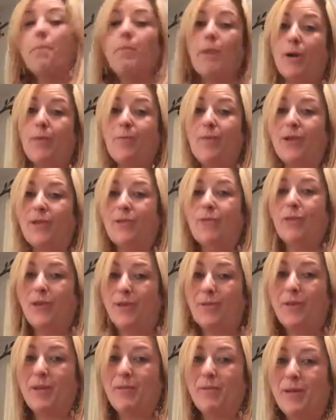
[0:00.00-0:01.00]
bear
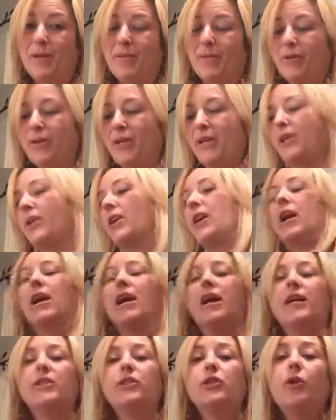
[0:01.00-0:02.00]
with me, people, here.
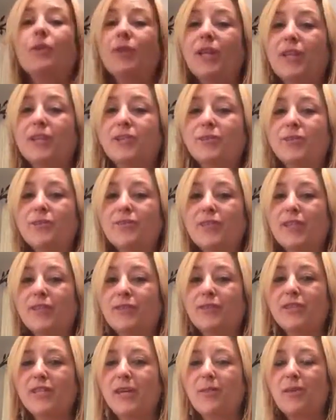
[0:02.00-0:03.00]
I don't like doing
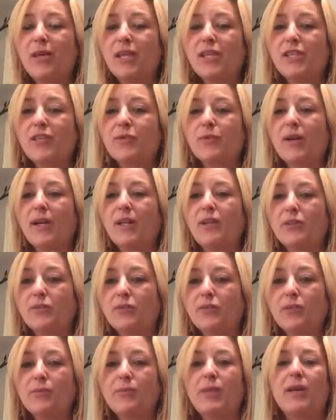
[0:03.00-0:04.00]
videos that much. When I
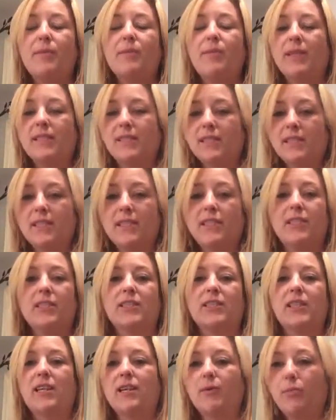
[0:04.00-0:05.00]
do them, I basically
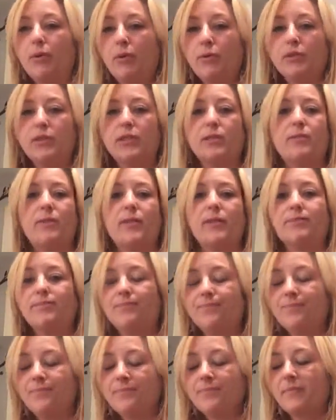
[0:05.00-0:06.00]
just kind of post them
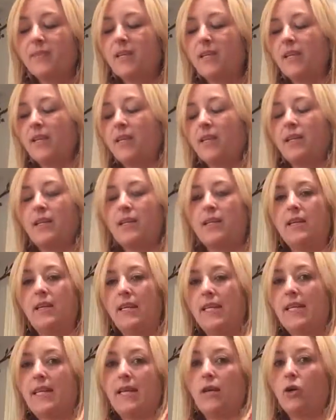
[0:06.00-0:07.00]
and
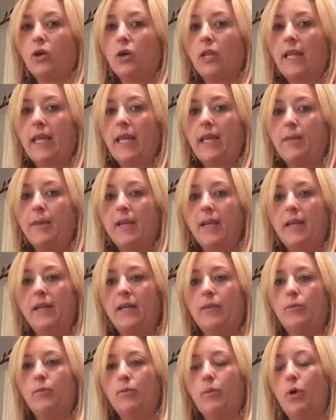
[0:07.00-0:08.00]
get all clammy
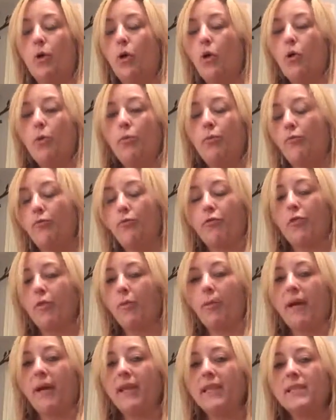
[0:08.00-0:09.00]
and hope for
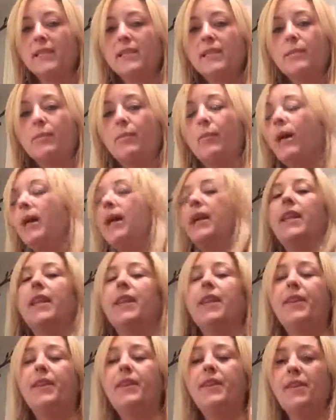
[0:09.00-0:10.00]
the best, but
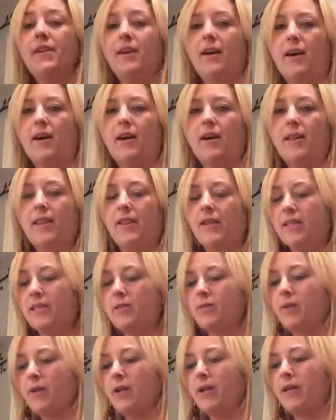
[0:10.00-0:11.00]

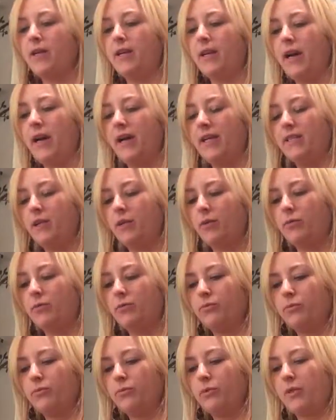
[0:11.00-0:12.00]
this one, I
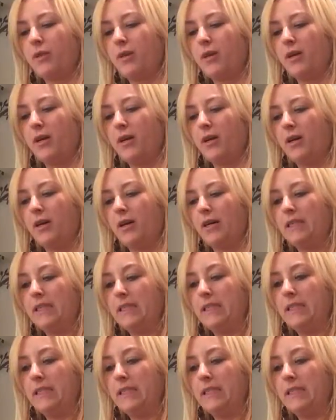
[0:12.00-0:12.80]
don't, uh,